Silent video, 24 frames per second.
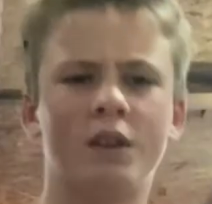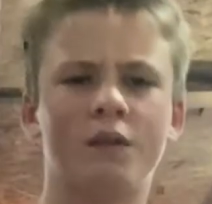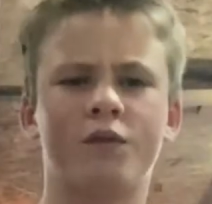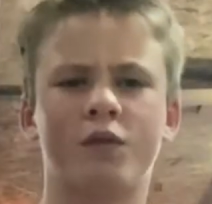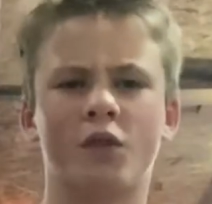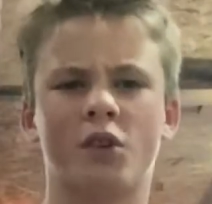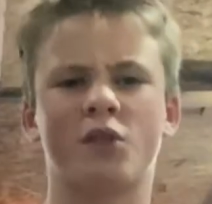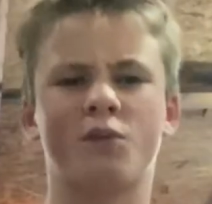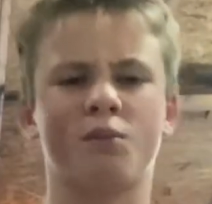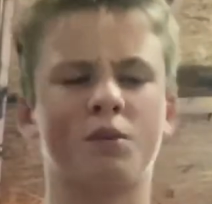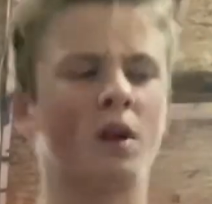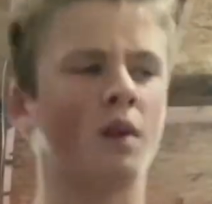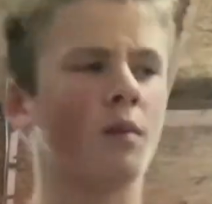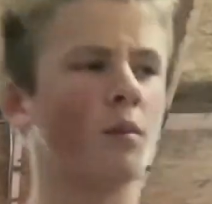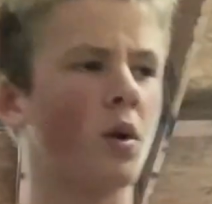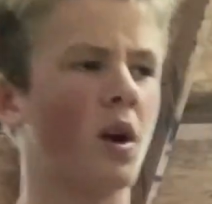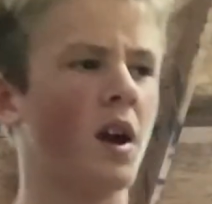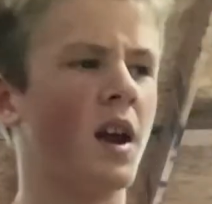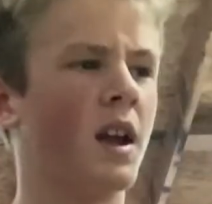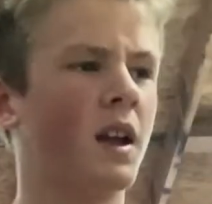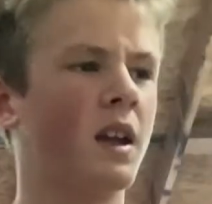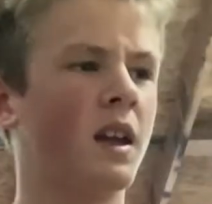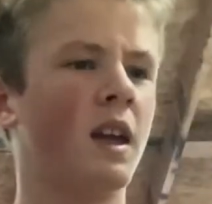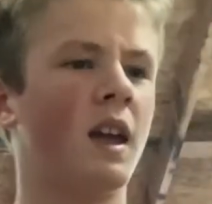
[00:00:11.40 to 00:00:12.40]
for spring
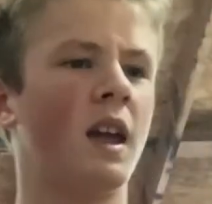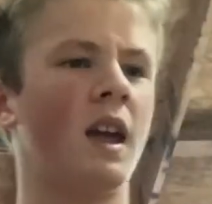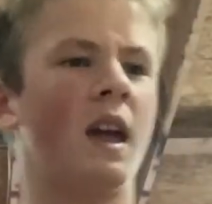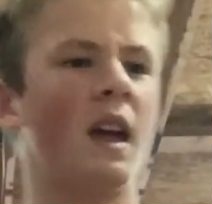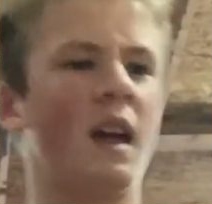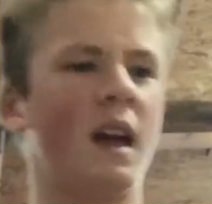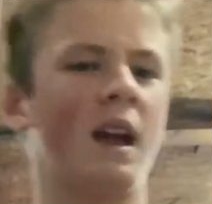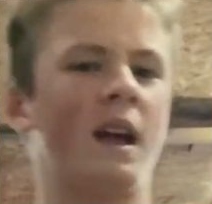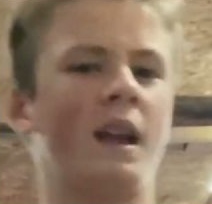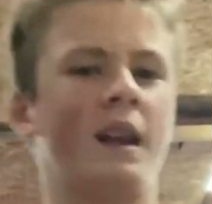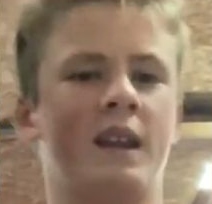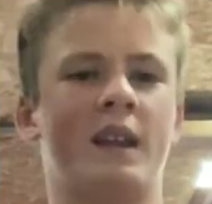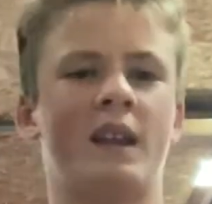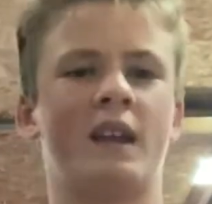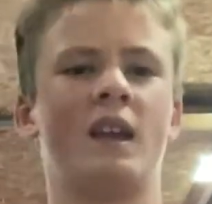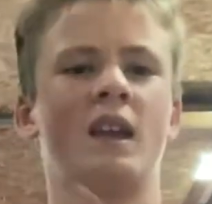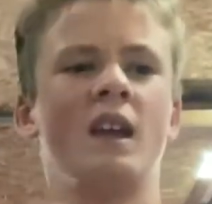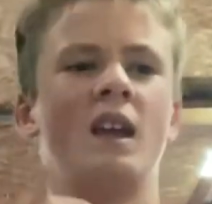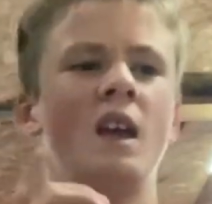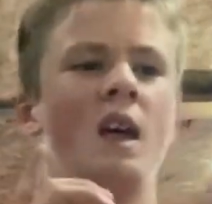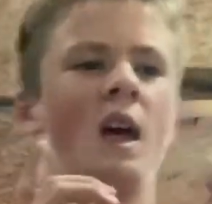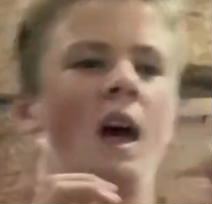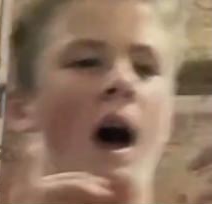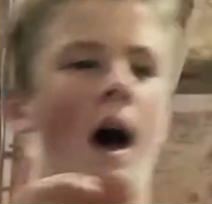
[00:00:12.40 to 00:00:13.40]
break, and
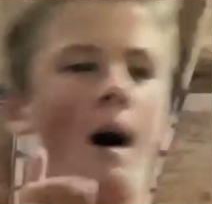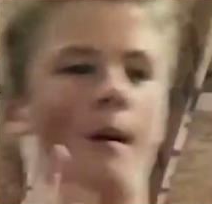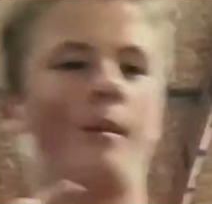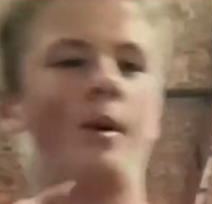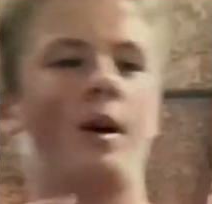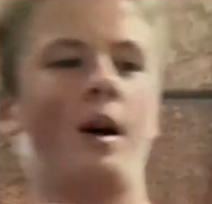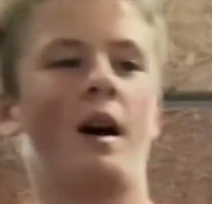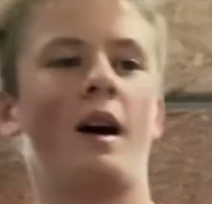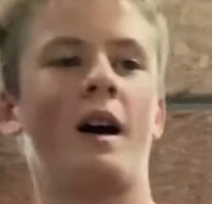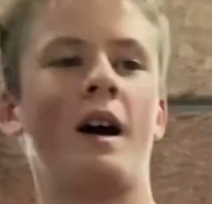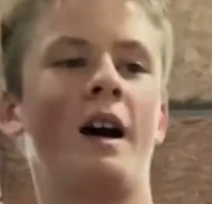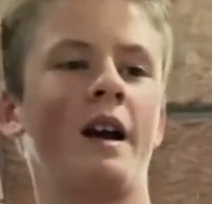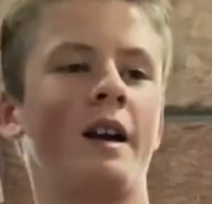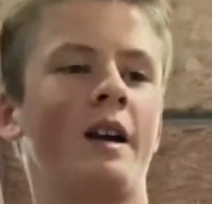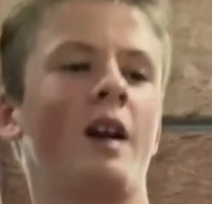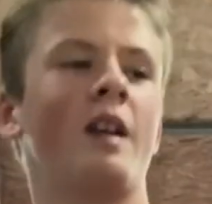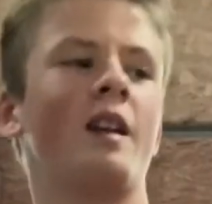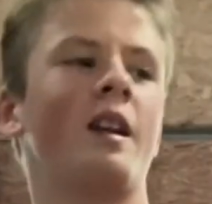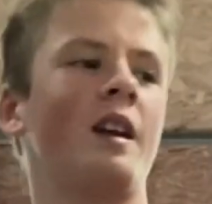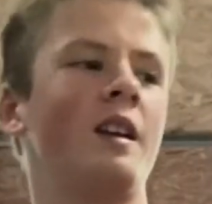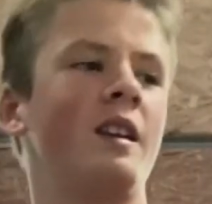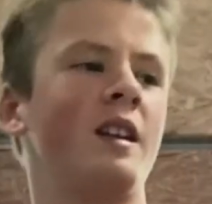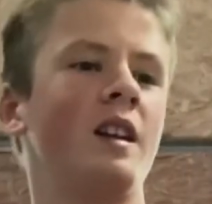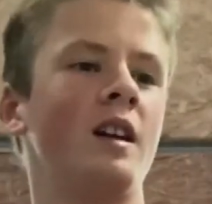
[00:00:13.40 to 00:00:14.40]
I got an
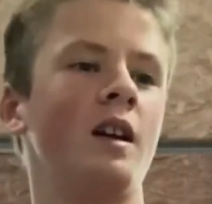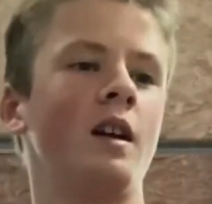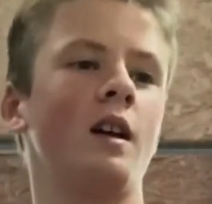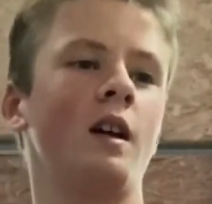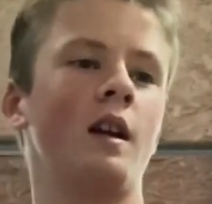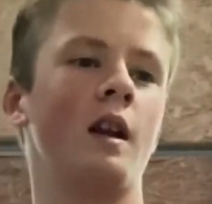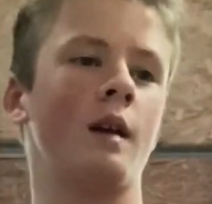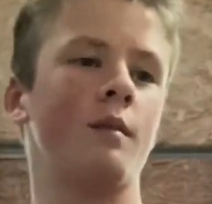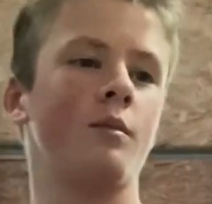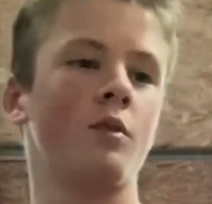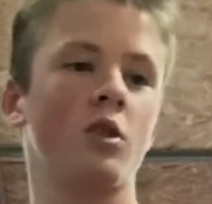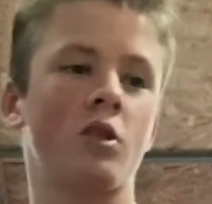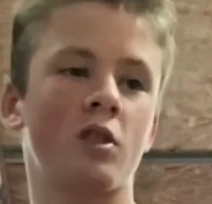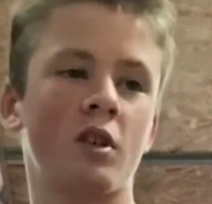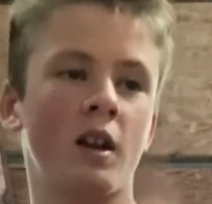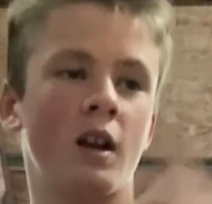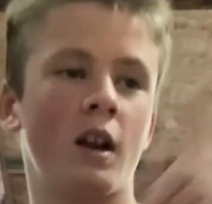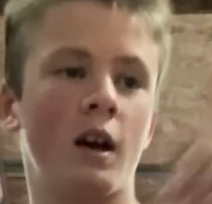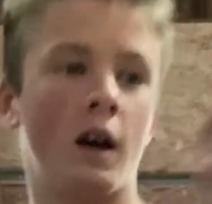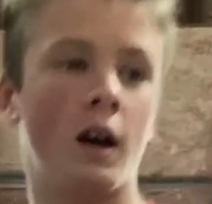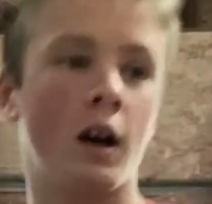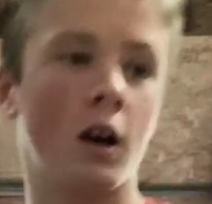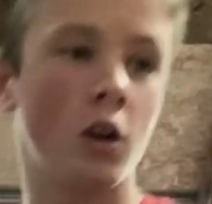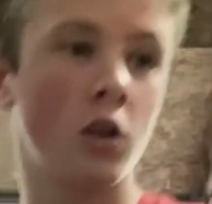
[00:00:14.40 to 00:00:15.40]
idea, and I'm just
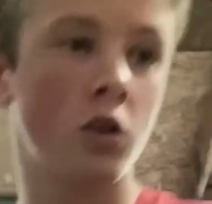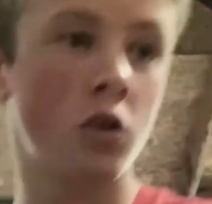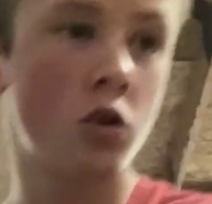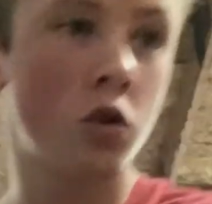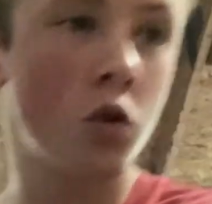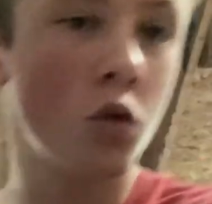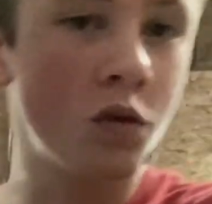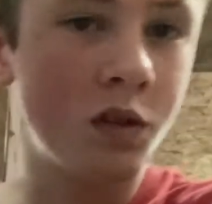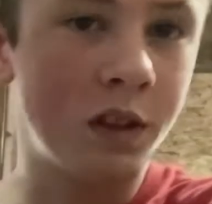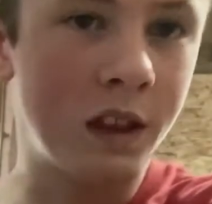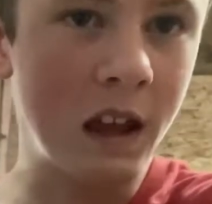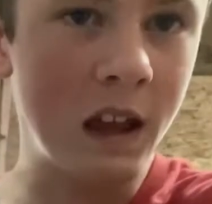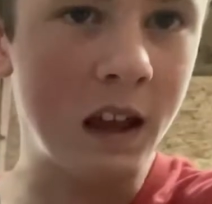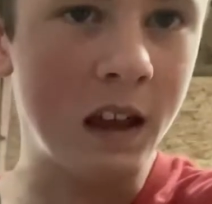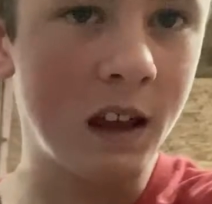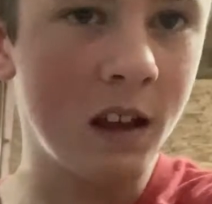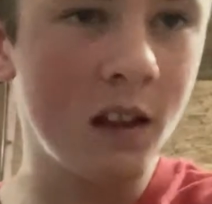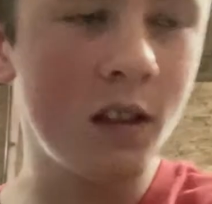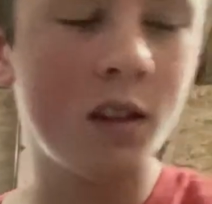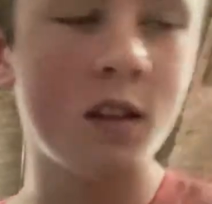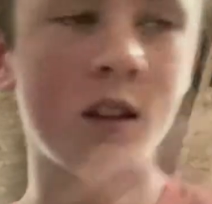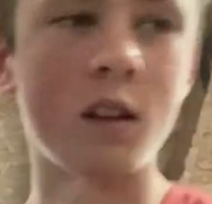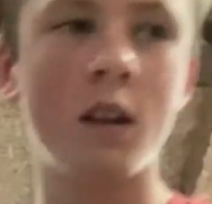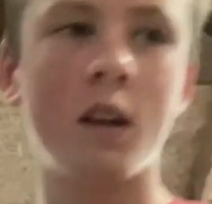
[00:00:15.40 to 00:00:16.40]
gonna shoot
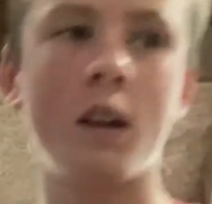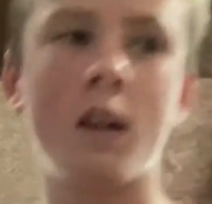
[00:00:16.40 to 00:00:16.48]
these